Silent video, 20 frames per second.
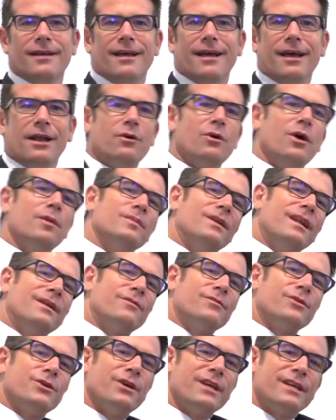Hello, I'm
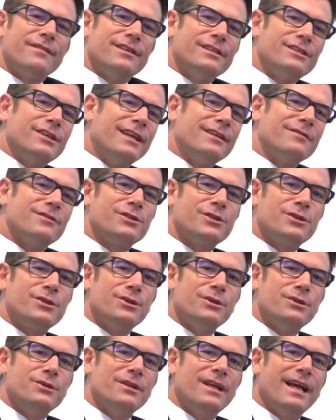Glen Radojkovich, Head of
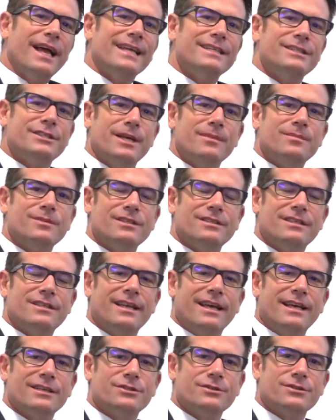School at GEMS
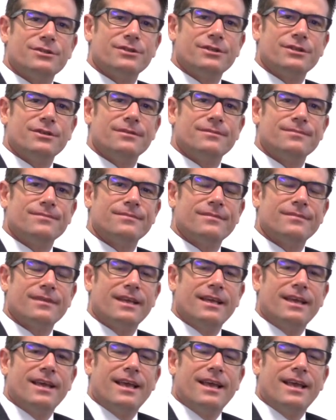International School.